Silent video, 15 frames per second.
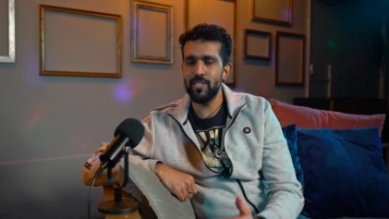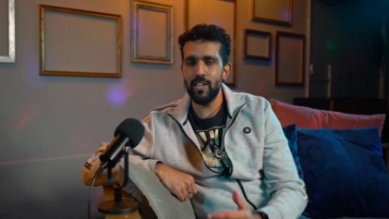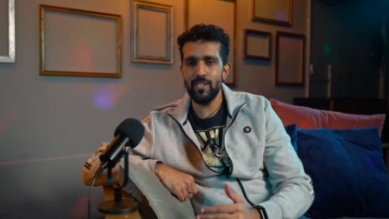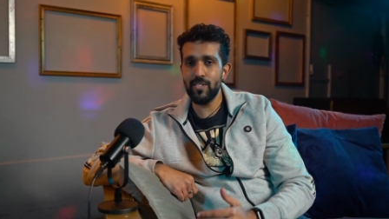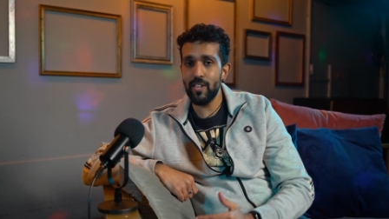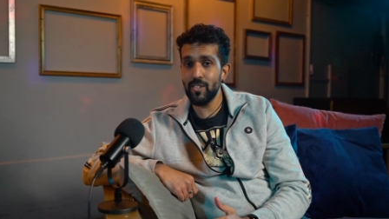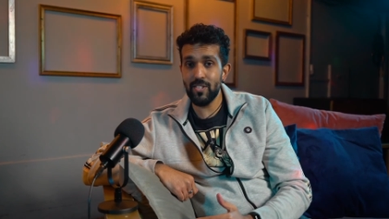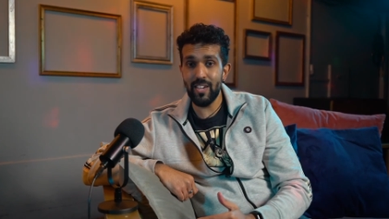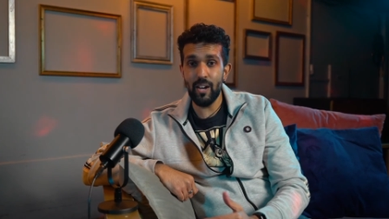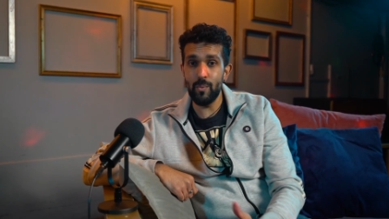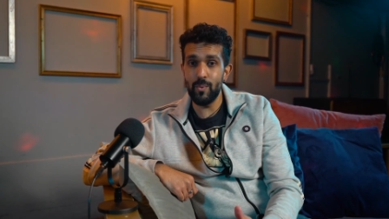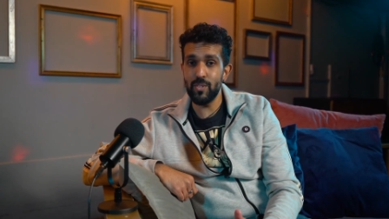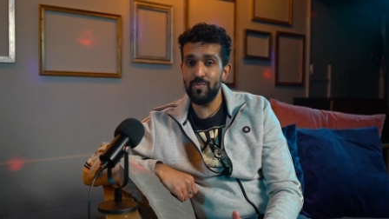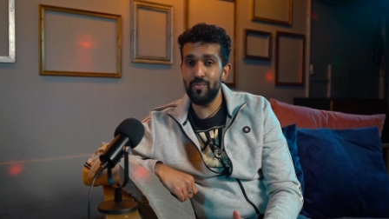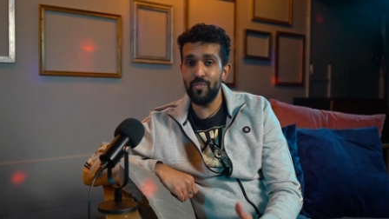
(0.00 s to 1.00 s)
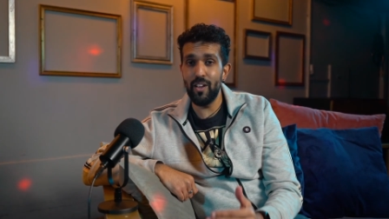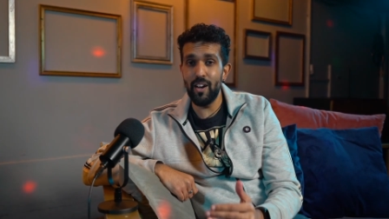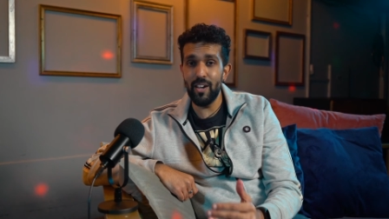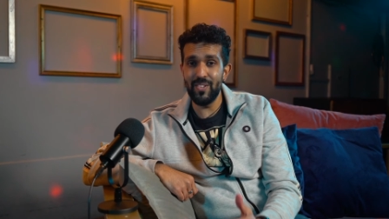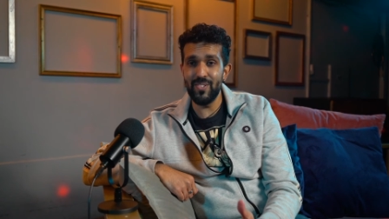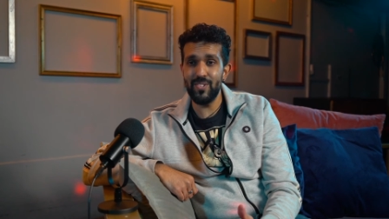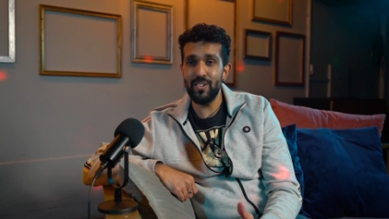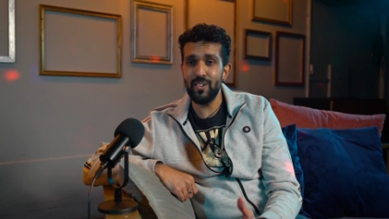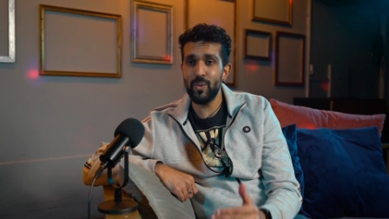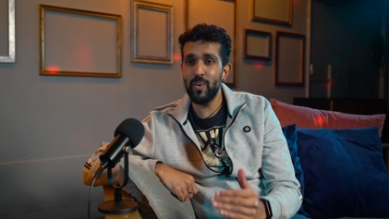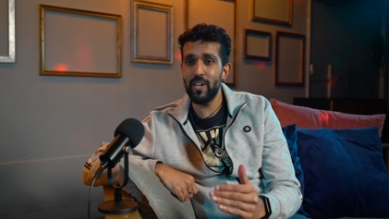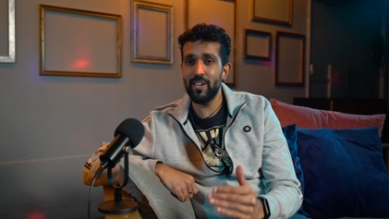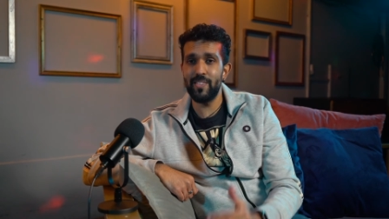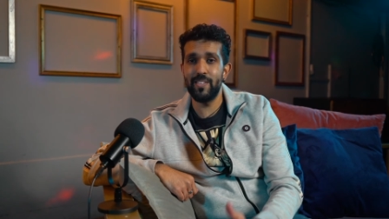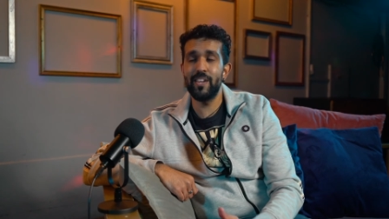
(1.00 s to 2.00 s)
That six yeah. hours flies
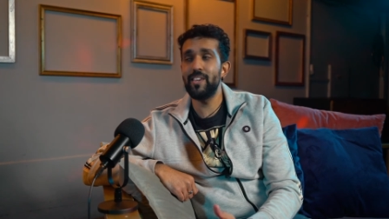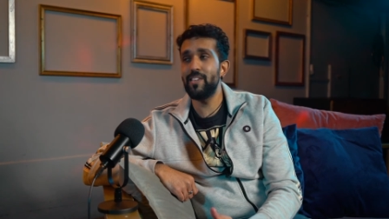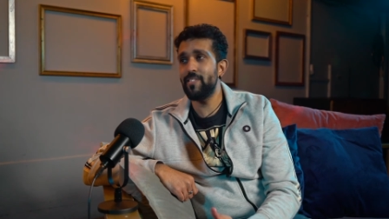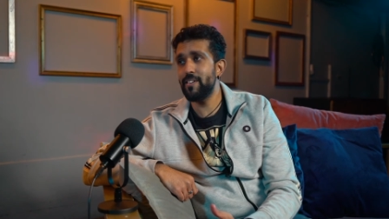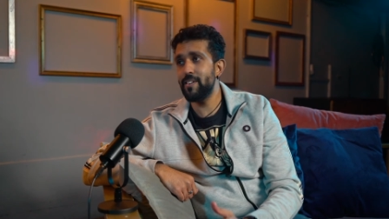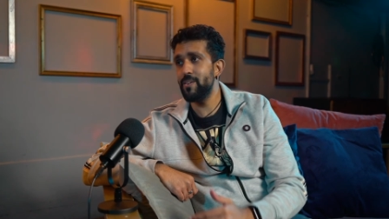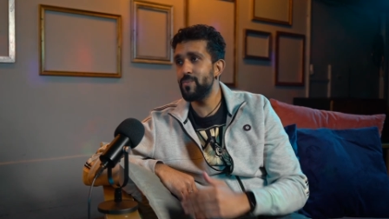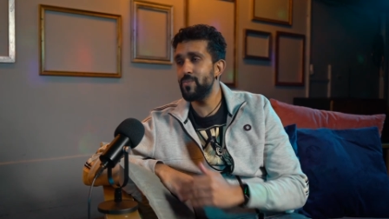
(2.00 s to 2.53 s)
quicker than anything else.